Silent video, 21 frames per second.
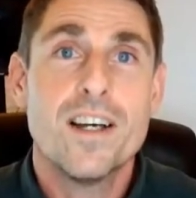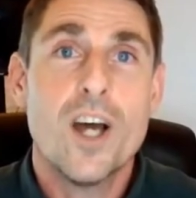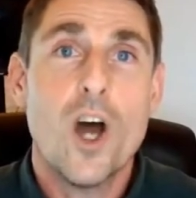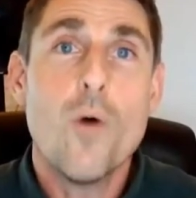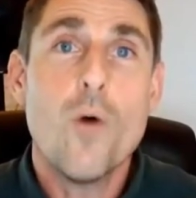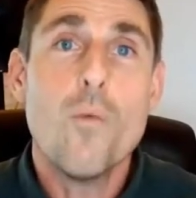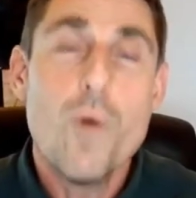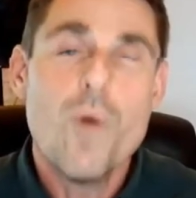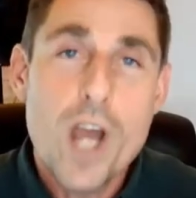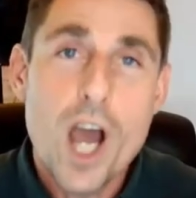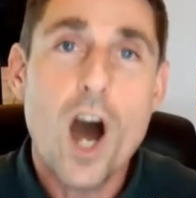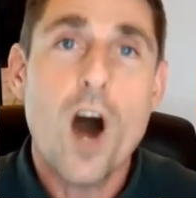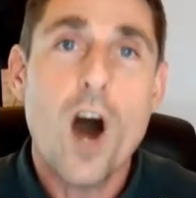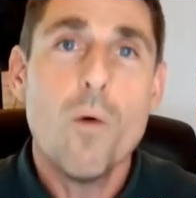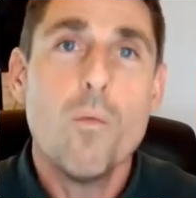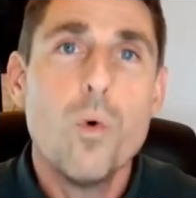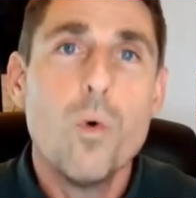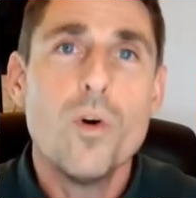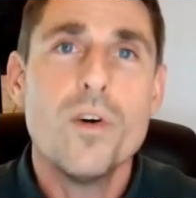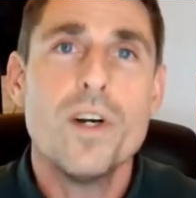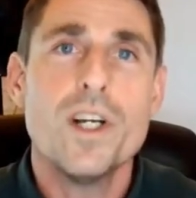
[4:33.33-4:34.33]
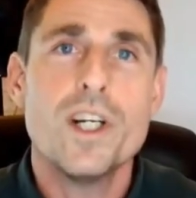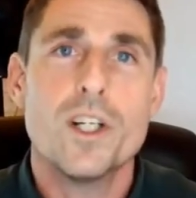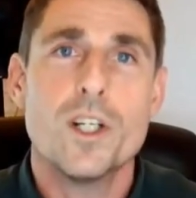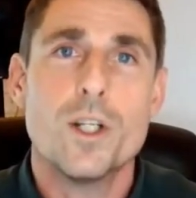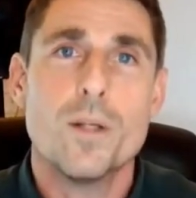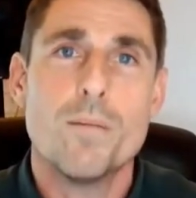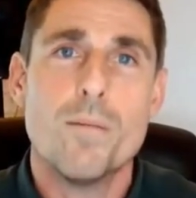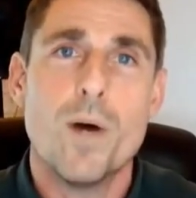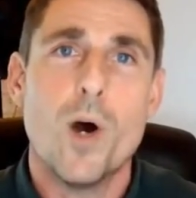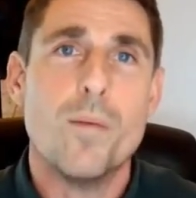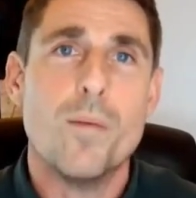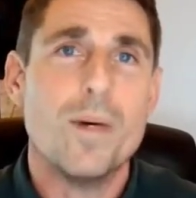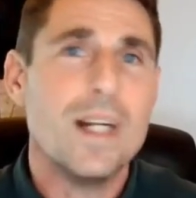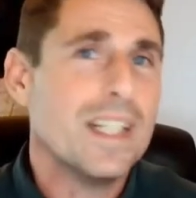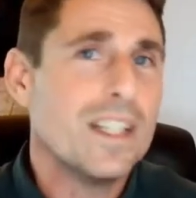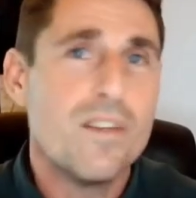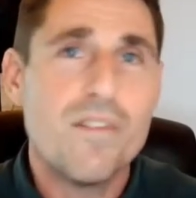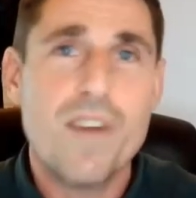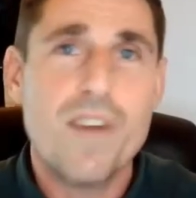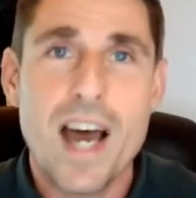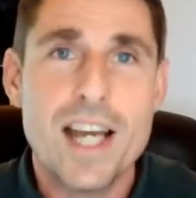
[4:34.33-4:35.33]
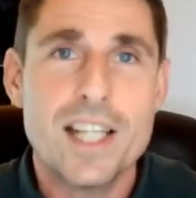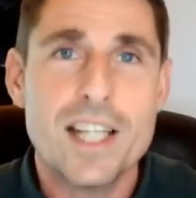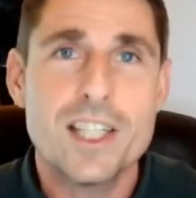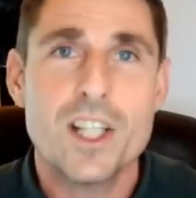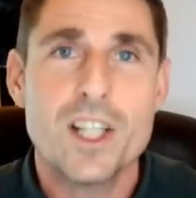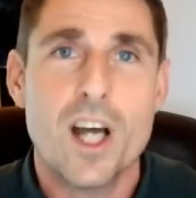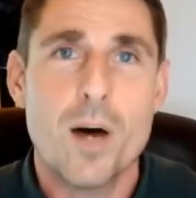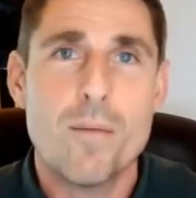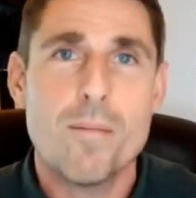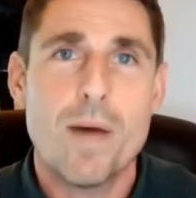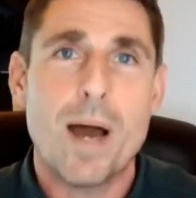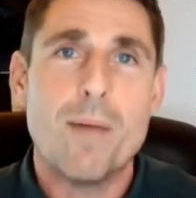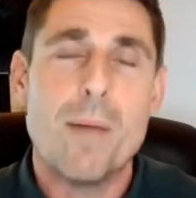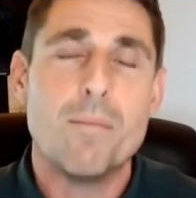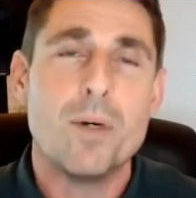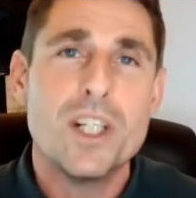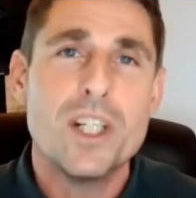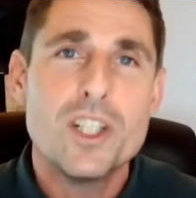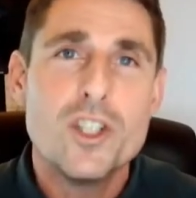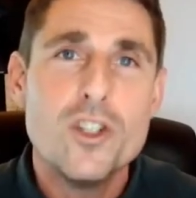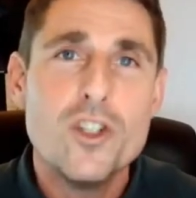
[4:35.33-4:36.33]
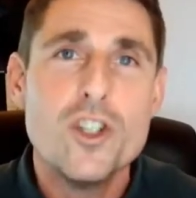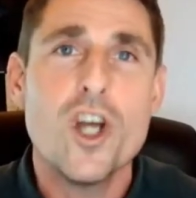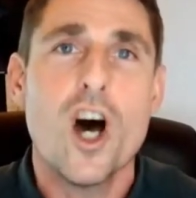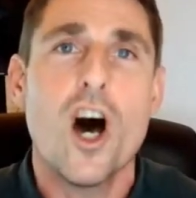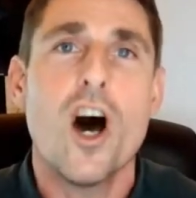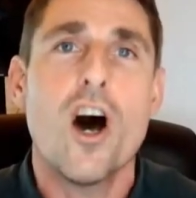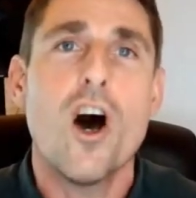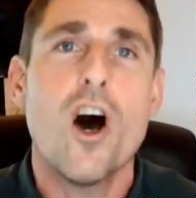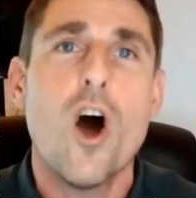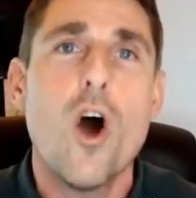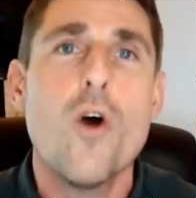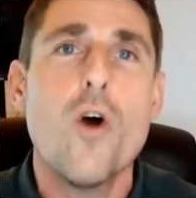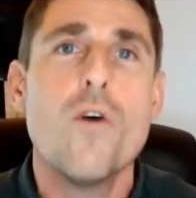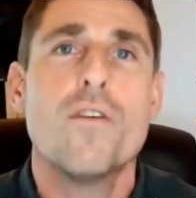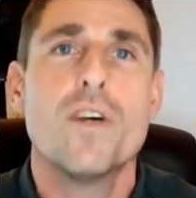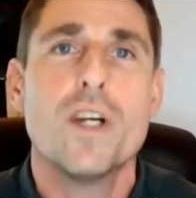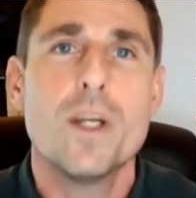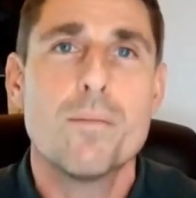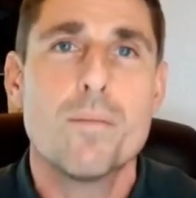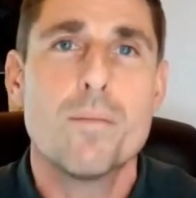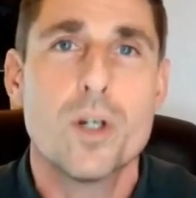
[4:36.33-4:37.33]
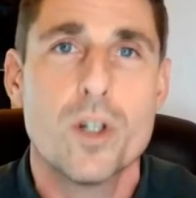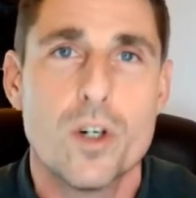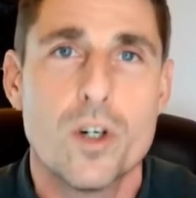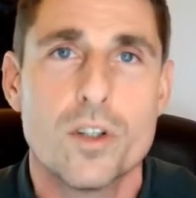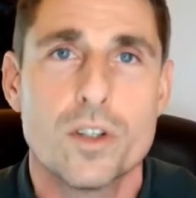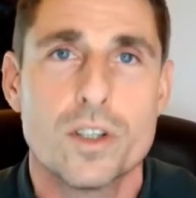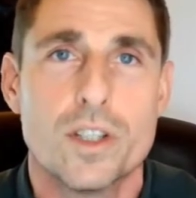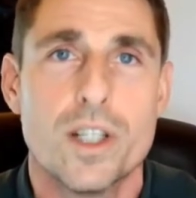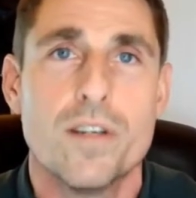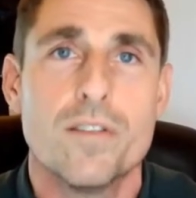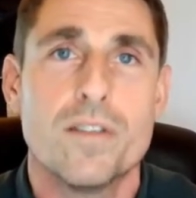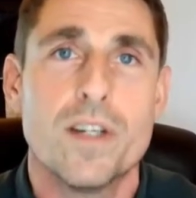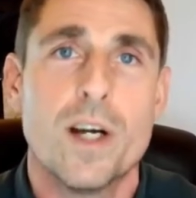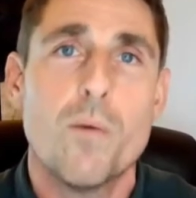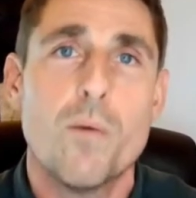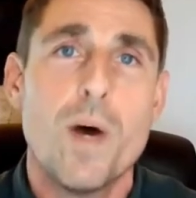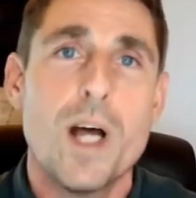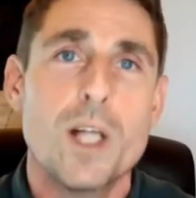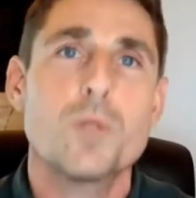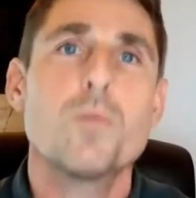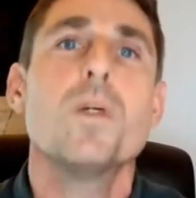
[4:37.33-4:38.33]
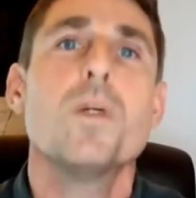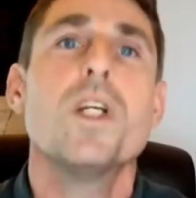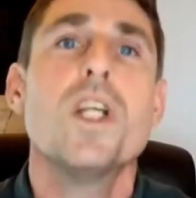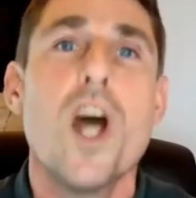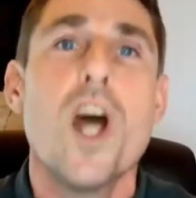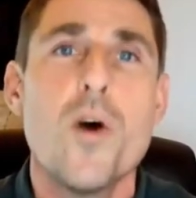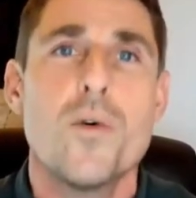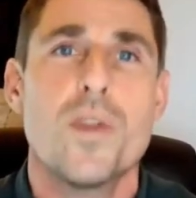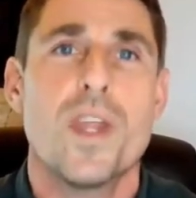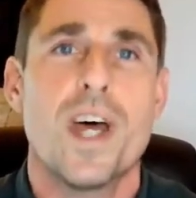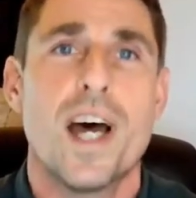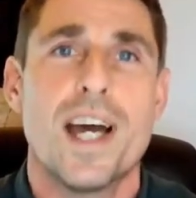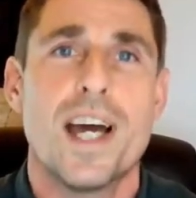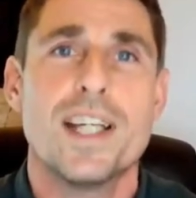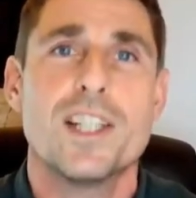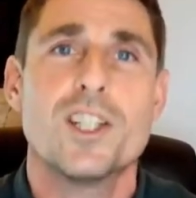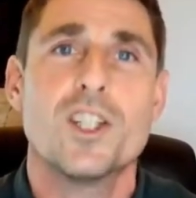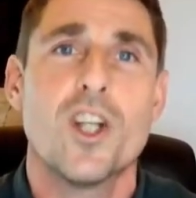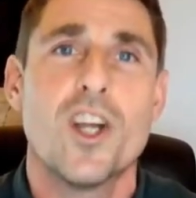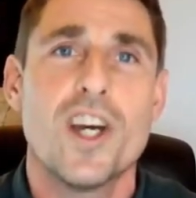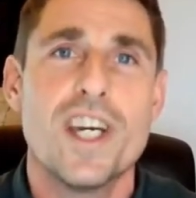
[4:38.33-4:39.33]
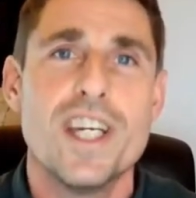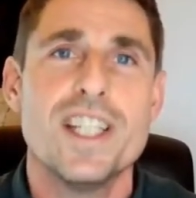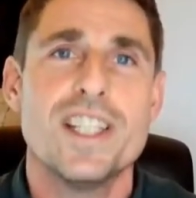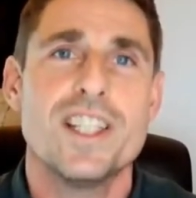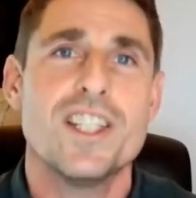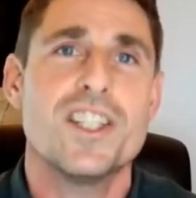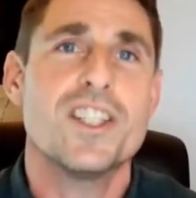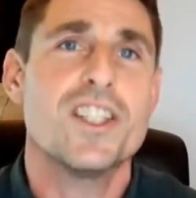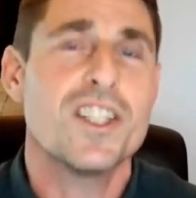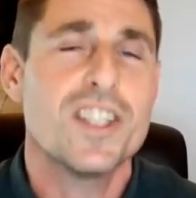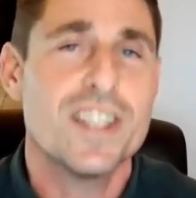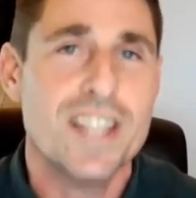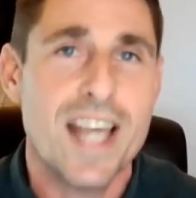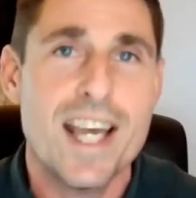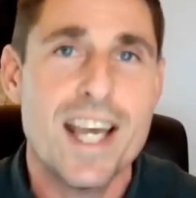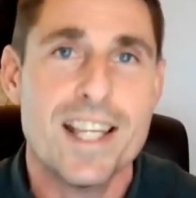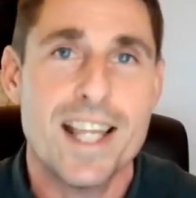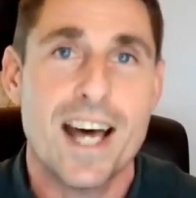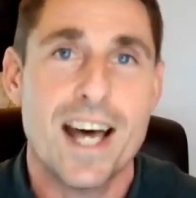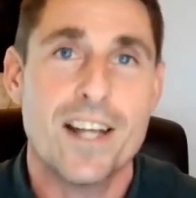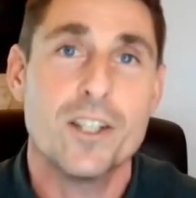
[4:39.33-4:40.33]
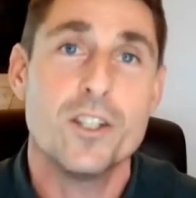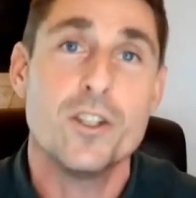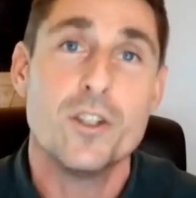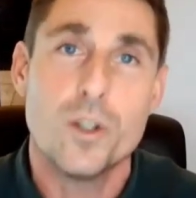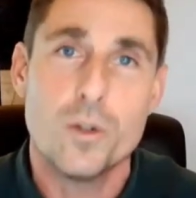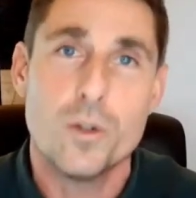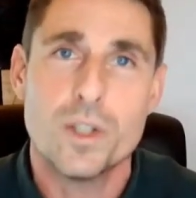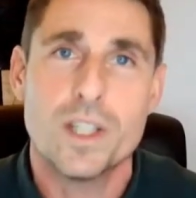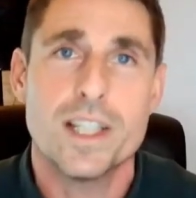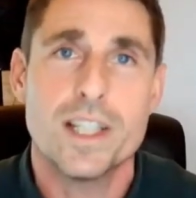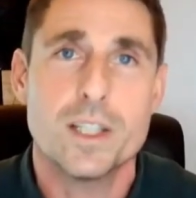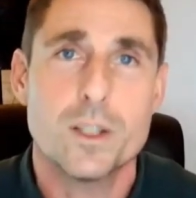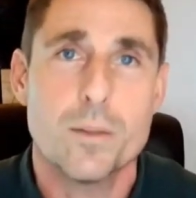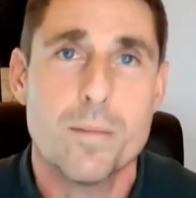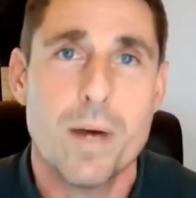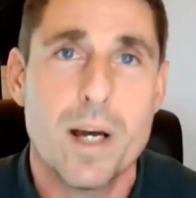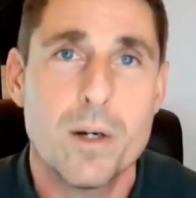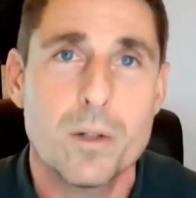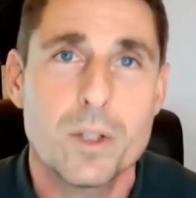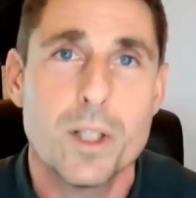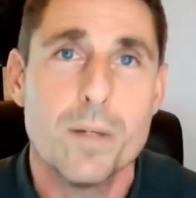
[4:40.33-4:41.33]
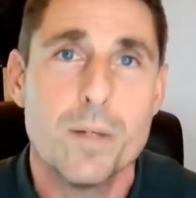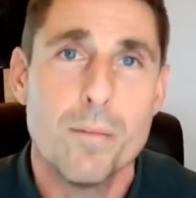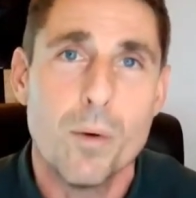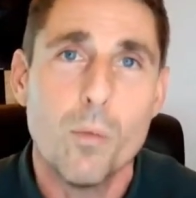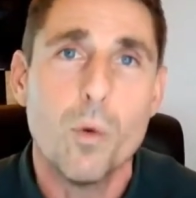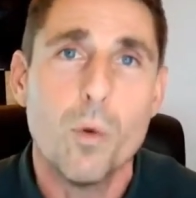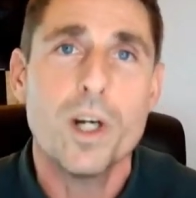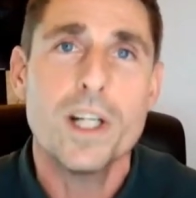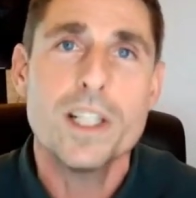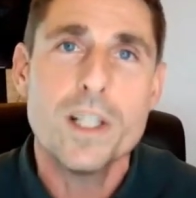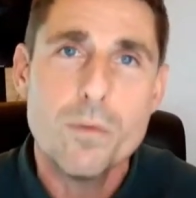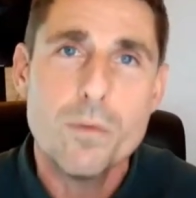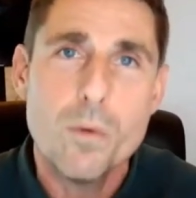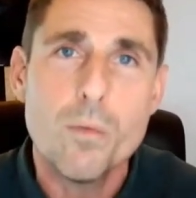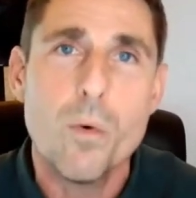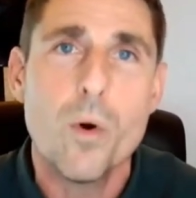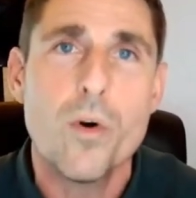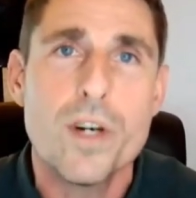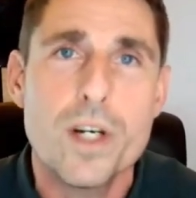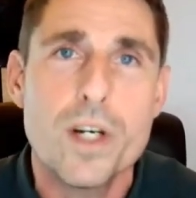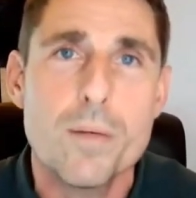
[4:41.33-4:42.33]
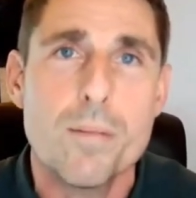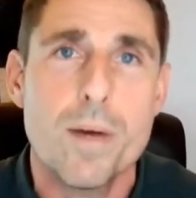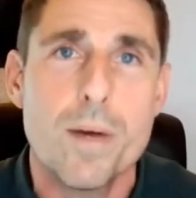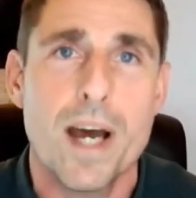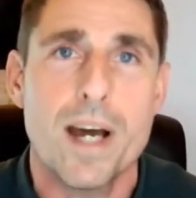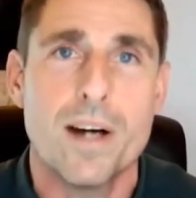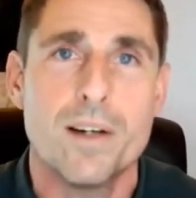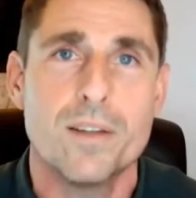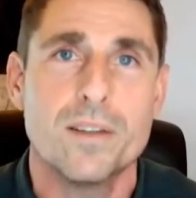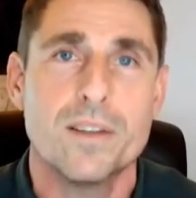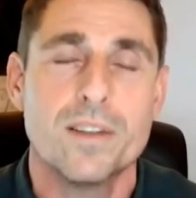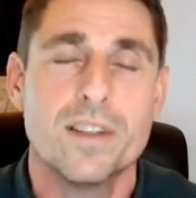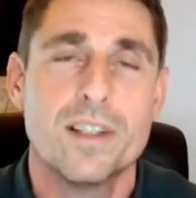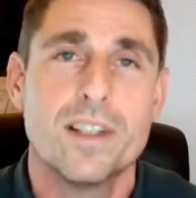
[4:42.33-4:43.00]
And we are worried at the moment. It divides our mind, but it's not overly productive. Now, whilst we know that, it's a lot easier to say that than do things about it. But what is it we're worried about?